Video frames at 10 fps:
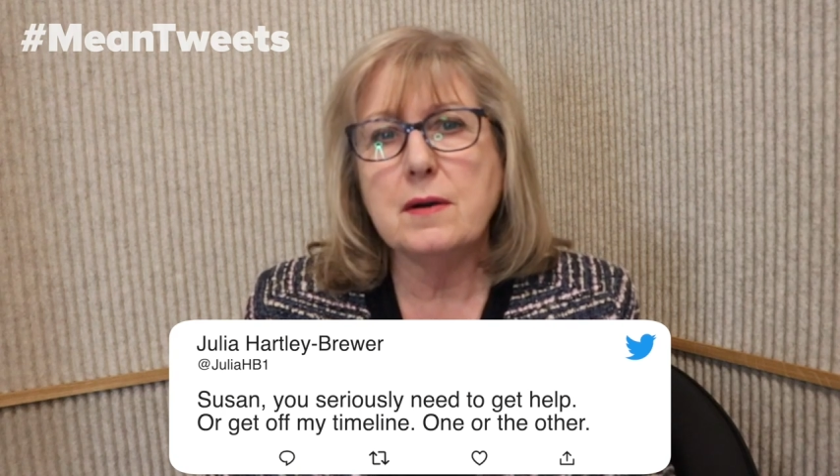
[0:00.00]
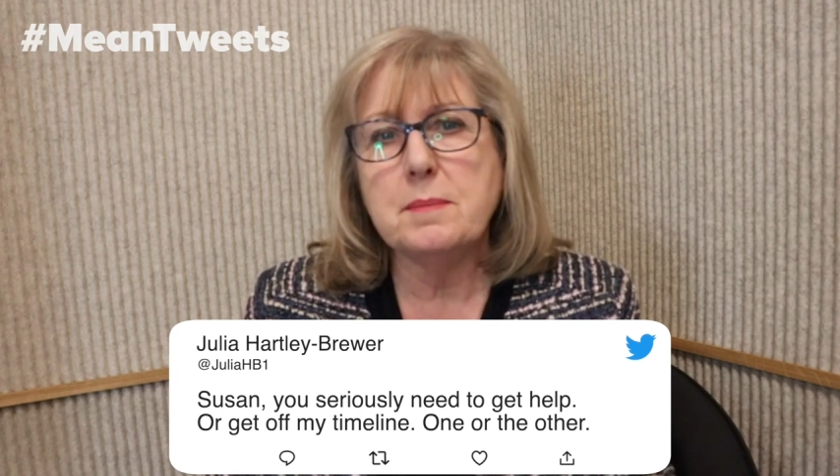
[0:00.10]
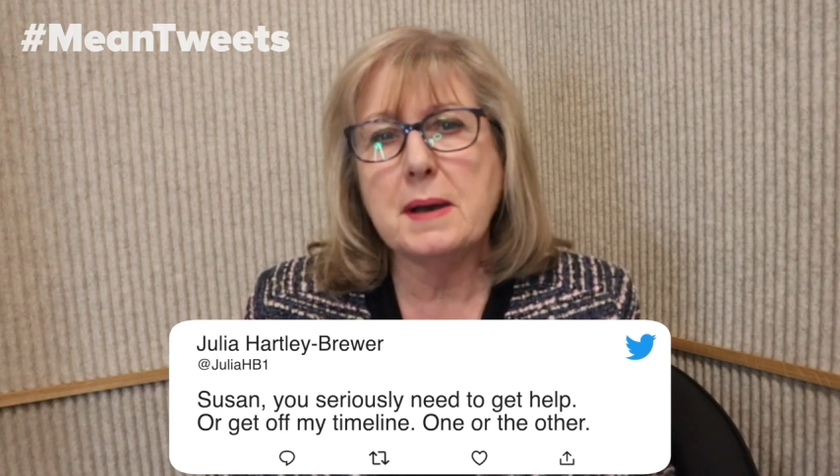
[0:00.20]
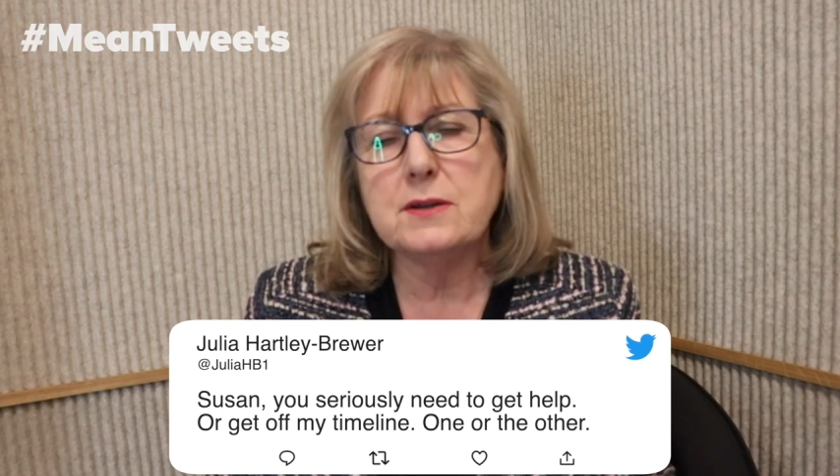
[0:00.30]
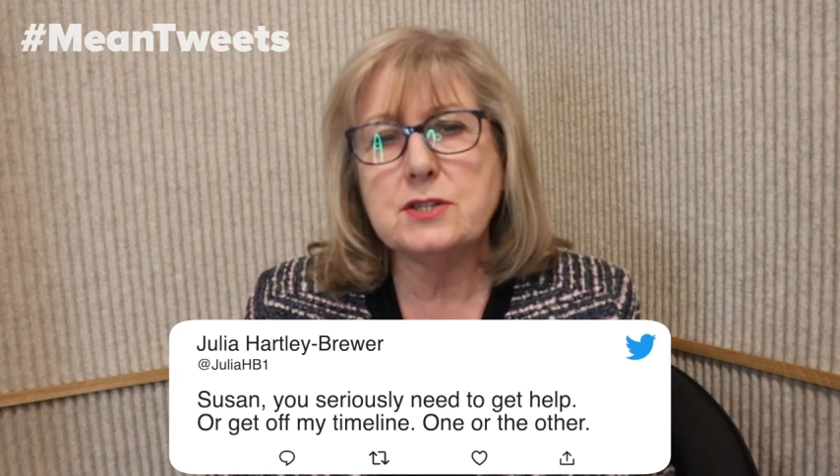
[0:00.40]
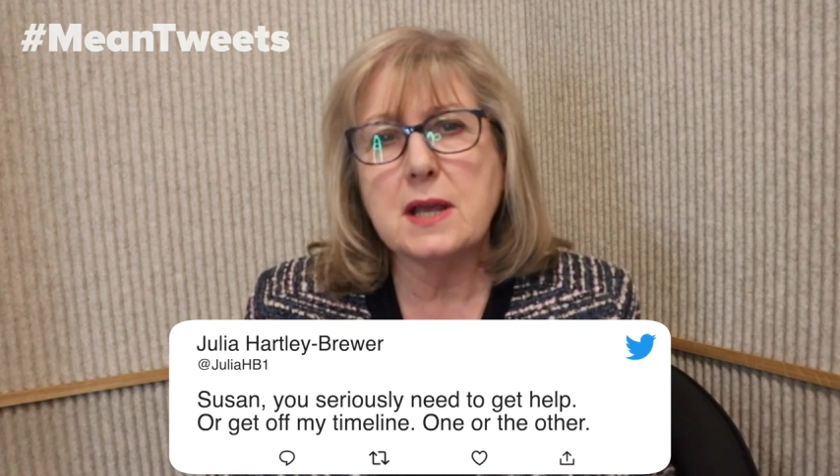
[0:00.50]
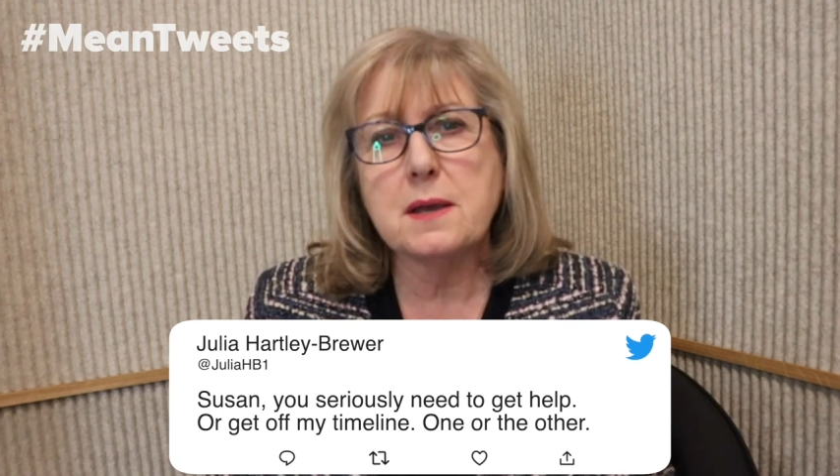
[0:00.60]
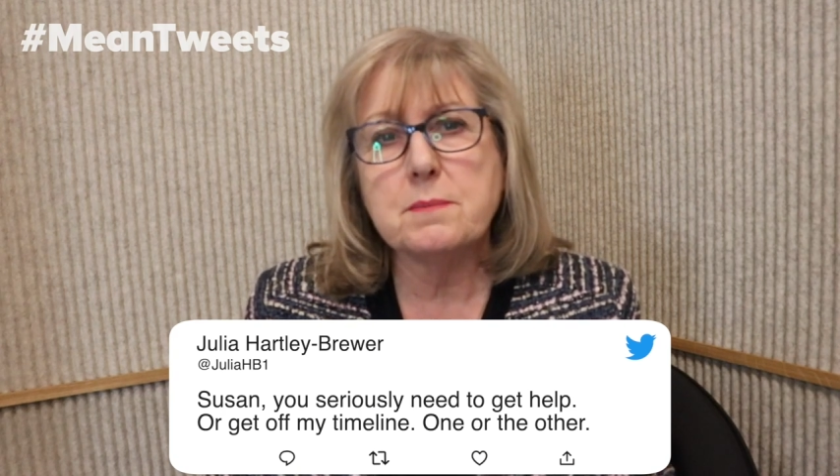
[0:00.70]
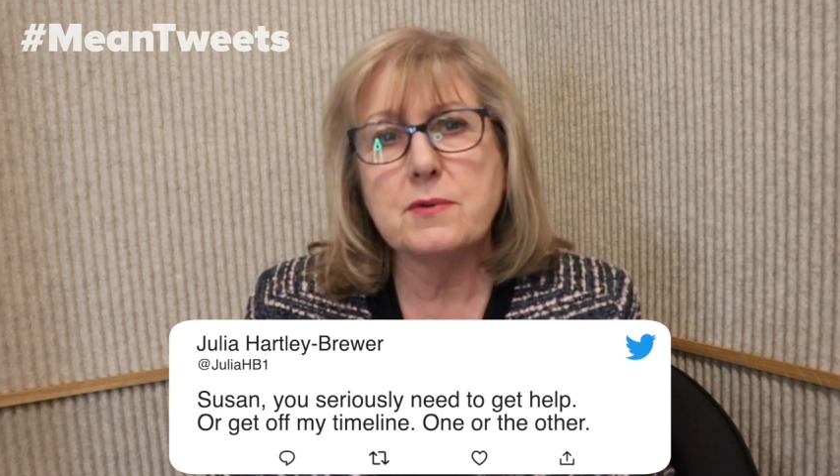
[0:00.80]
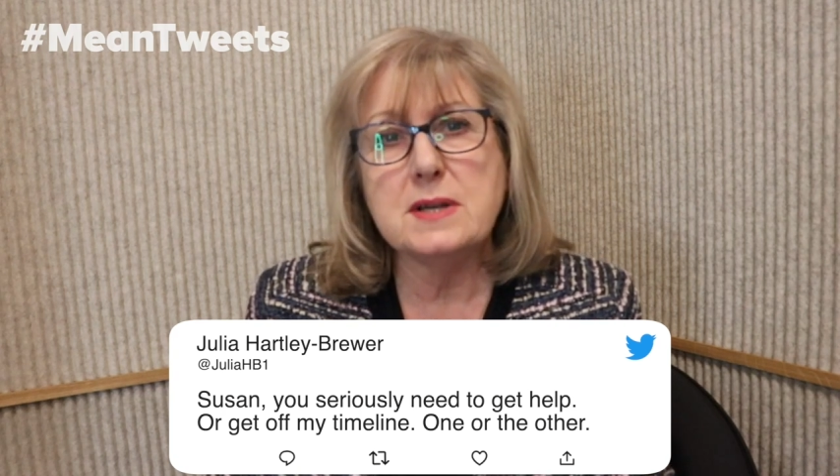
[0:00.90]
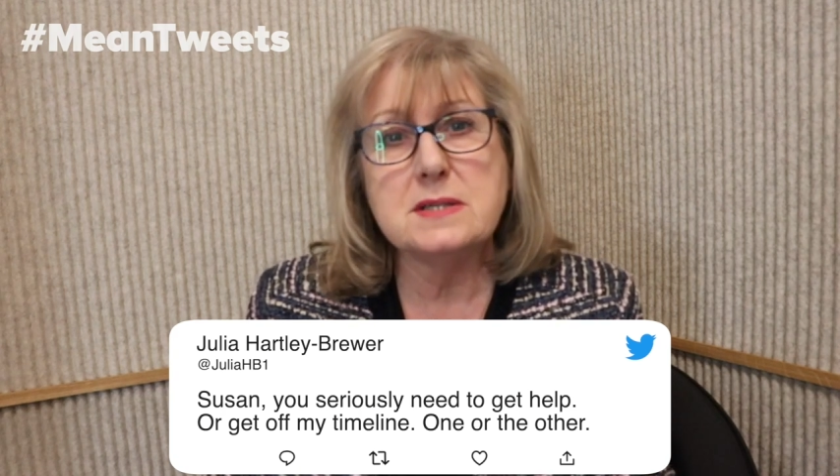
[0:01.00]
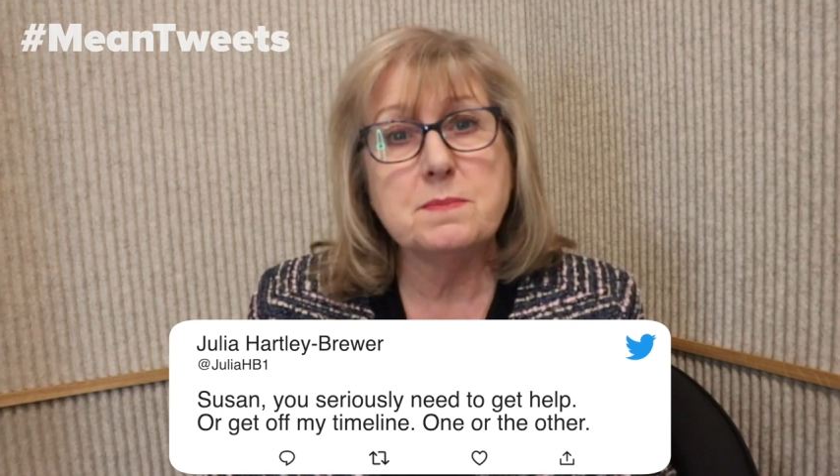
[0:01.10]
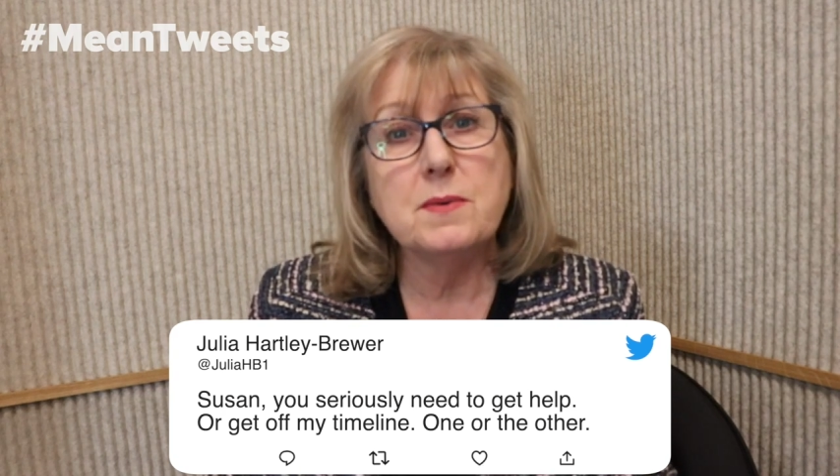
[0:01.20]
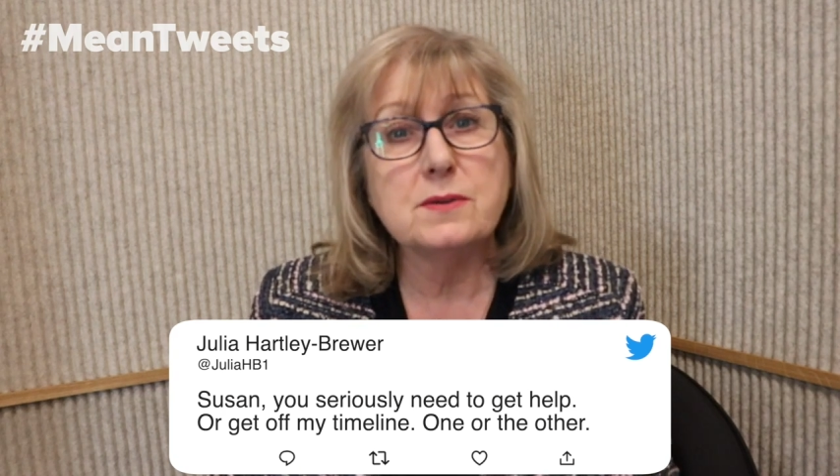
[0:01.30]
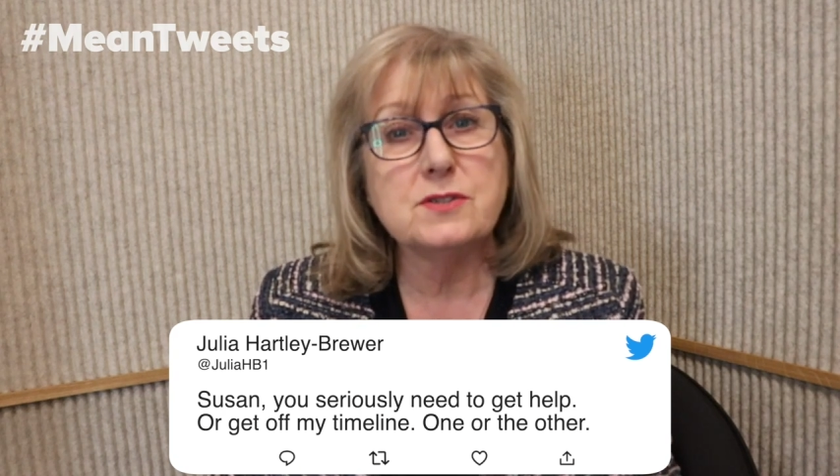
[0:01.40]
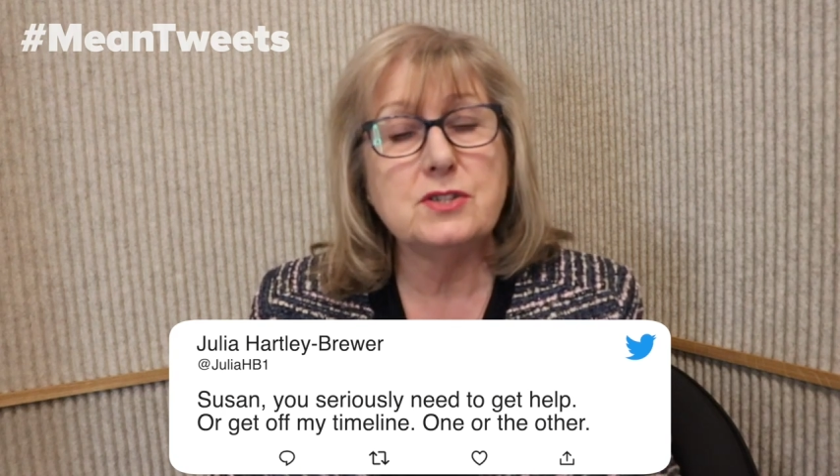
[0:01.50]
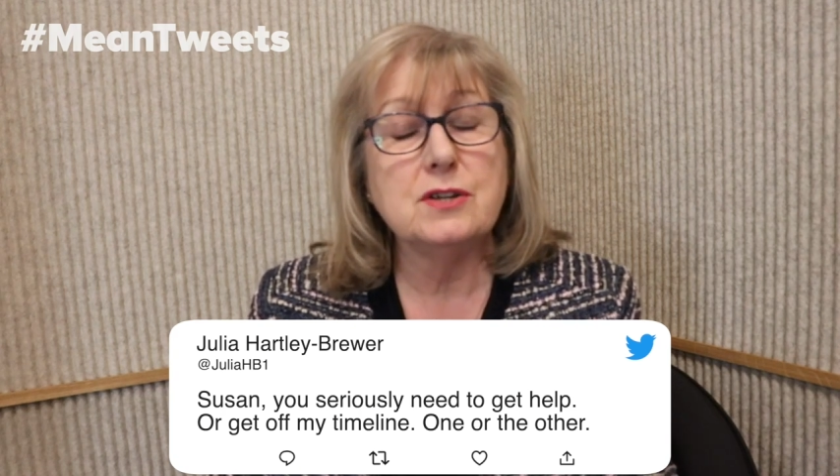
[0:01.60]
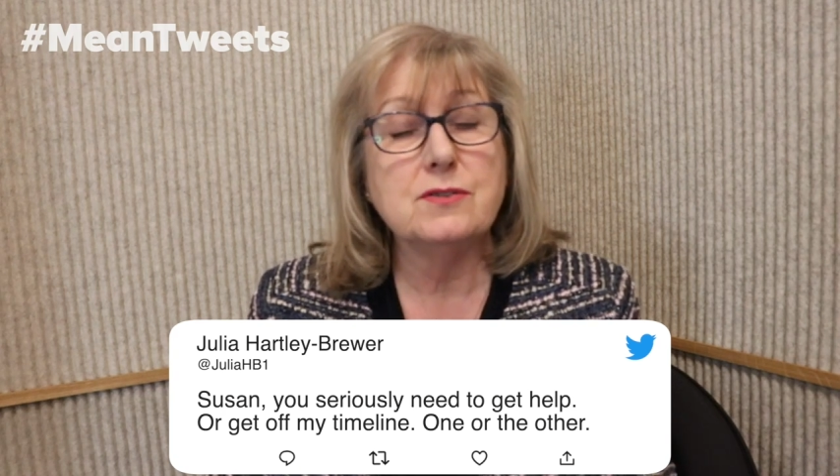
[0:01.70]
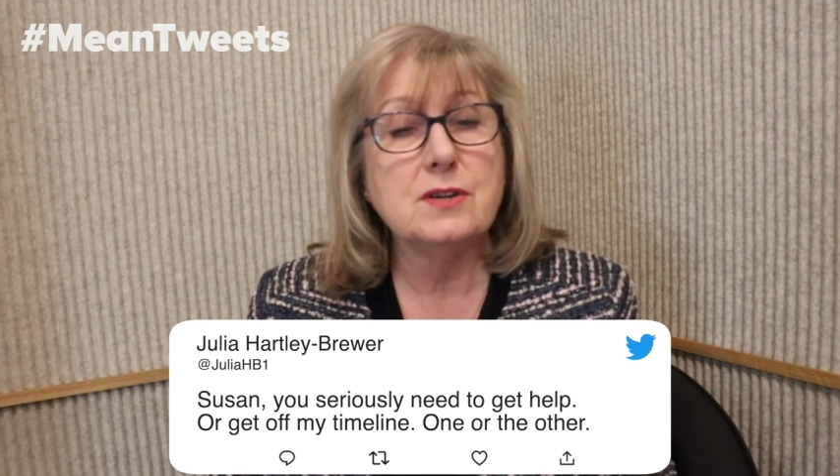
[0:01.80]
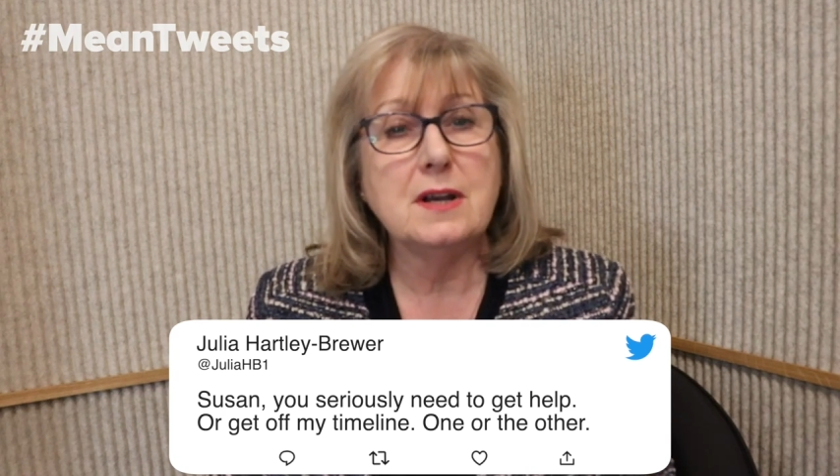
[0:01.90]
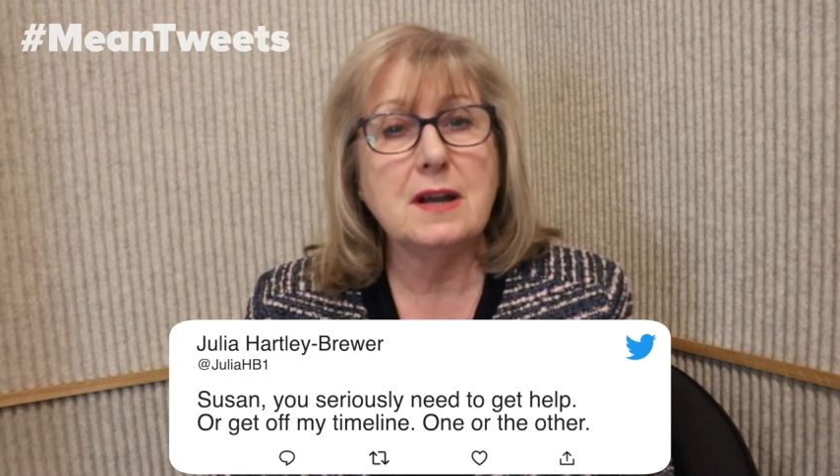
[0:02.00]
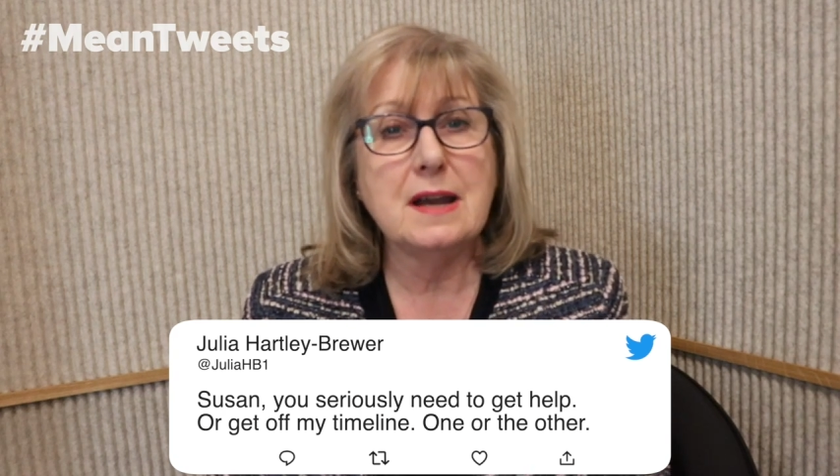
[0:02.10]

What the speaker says: about Jacob Rees-Mogg's children,